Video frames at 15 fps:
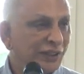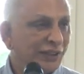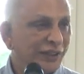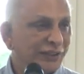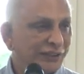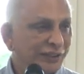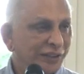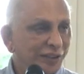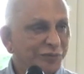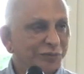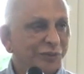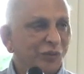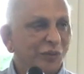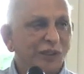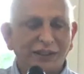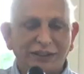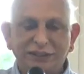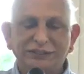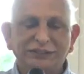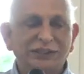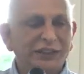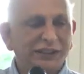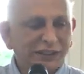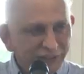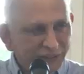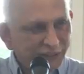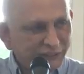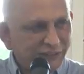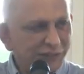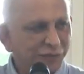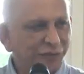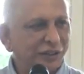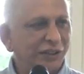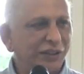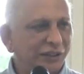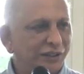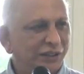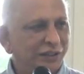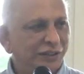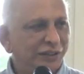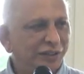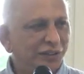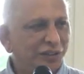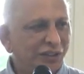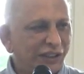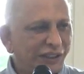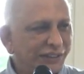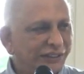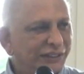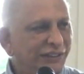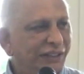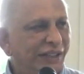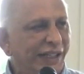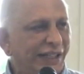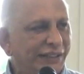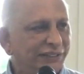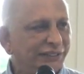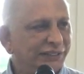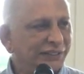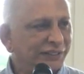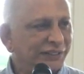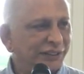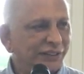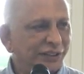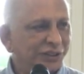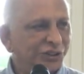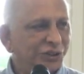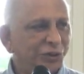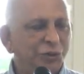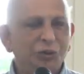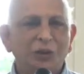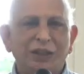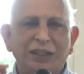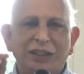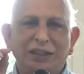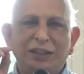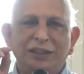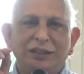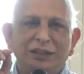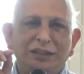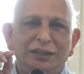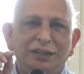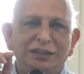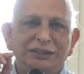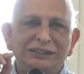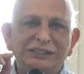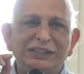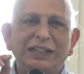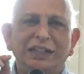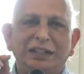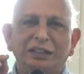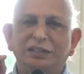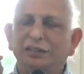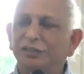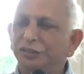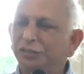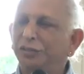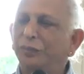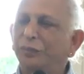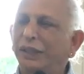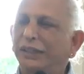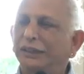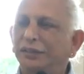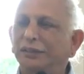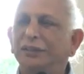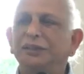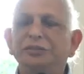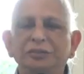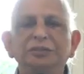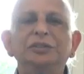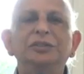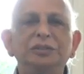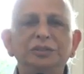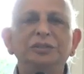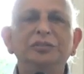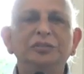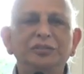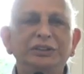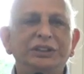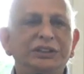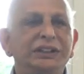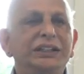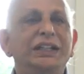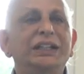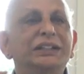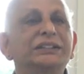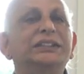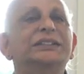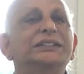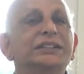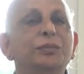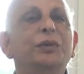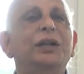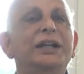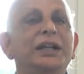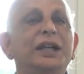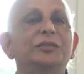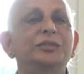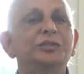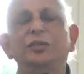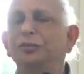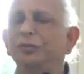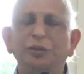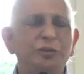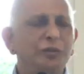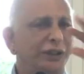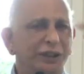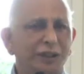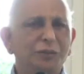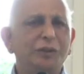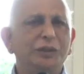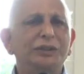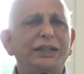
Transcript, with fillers: And the copper wire is connected somewhere on either end to a cell, to a battery, where the electric supply comes from. Don't worry about